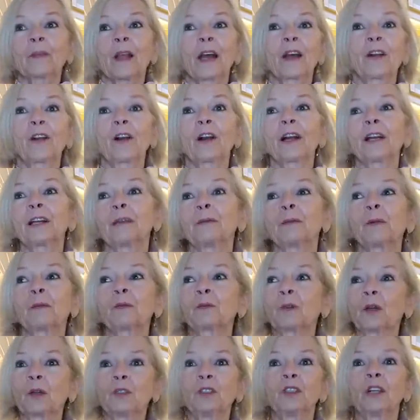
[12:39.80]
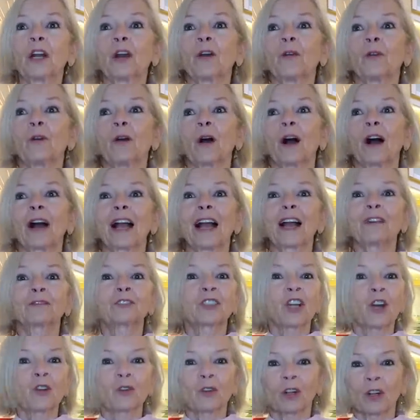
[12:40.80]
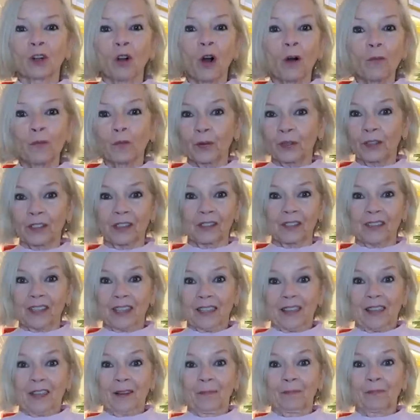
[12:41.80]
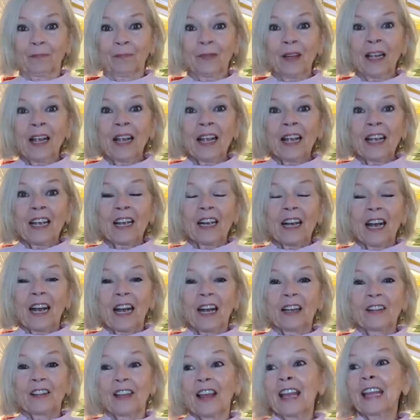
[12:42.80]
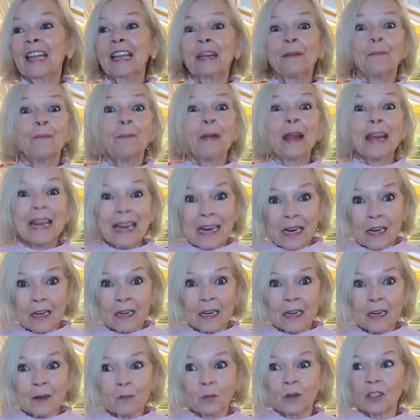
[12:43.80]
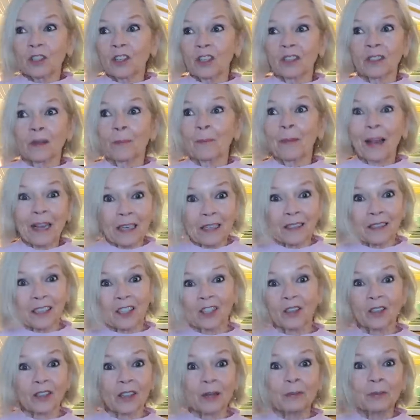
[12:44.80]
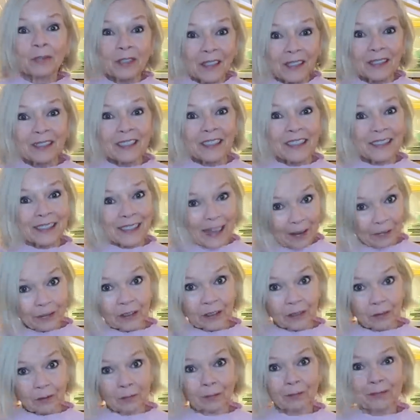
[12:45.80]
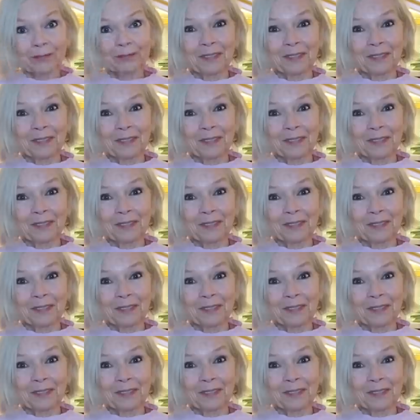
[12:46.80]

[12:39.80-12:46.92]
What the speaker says: And I have total confidence in them. And they in me, which is amazing because I'm 67.